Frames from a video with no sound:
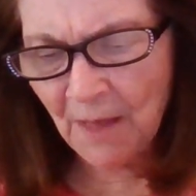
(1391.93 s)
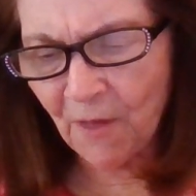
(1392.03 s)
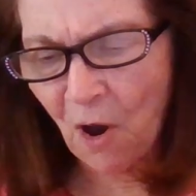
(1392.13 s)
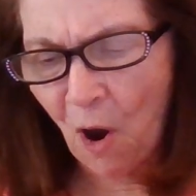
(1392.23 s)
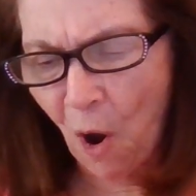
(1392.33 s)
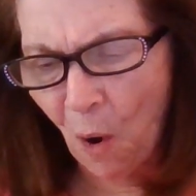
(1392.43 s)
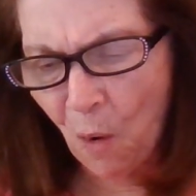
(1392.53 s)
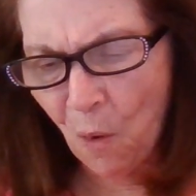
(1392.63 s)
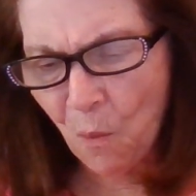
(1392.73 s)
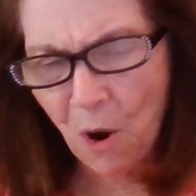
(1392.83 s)
the
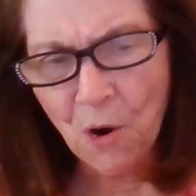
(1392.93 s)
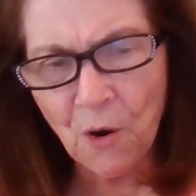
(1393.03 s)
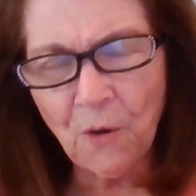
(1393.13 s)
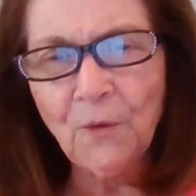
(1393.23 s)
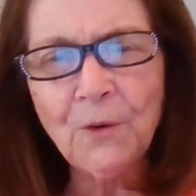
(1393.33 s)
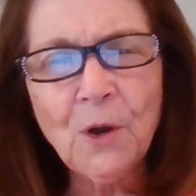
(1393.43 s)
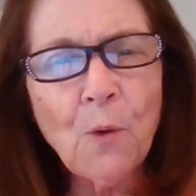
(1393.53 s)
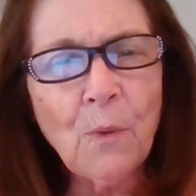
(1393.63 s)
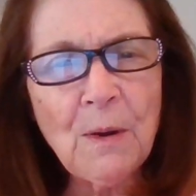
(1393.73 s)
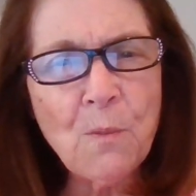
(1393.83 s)
whole world
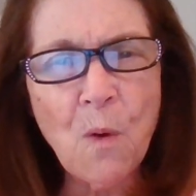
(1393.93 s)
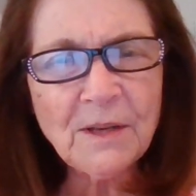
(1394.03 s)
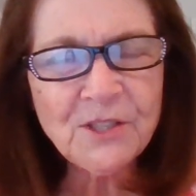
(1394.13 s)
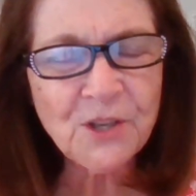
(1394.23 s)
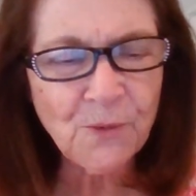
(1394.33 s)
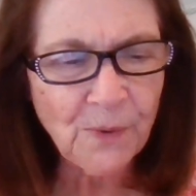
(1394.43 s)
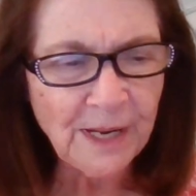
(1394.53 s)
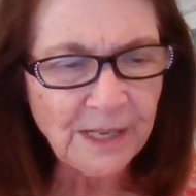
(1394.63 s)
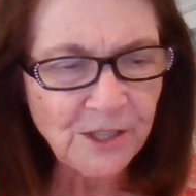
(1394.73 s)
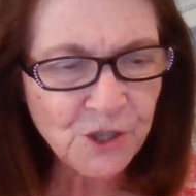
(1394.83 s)
we want to
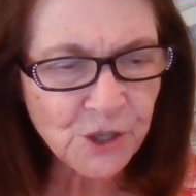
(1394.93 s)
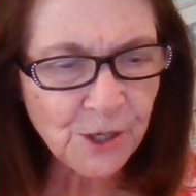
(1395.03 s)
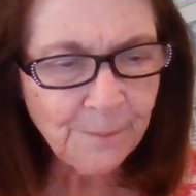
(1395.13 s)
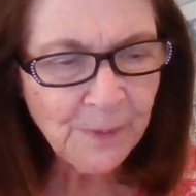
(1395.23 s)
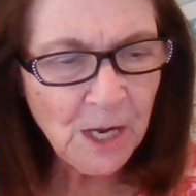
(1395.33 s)
reach.